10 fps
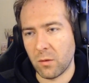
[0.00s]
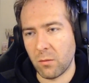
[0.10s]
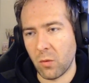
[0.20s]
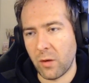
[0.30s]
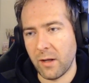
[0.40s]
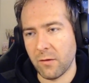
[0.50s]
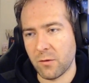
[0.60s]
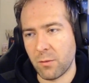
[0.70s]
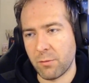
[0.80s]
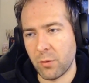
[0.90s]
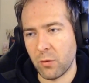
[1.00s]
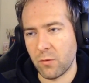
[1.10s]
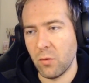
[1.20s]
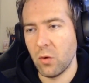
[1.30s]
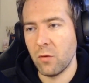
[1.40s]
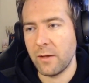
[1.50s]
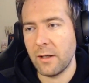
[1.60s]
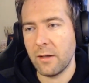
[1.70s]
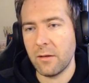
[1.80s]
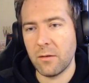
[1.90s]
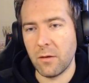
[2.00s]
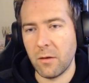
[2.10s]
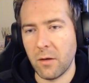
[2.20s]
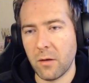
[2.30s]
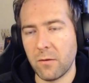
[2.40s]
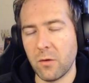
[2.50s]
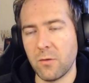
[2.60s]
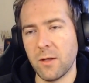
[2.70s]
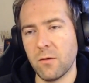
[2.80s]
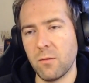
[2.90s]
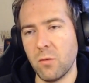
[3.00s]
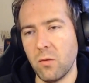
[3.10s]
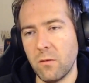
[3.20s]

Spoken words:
more elves propose moving, none of those elves move.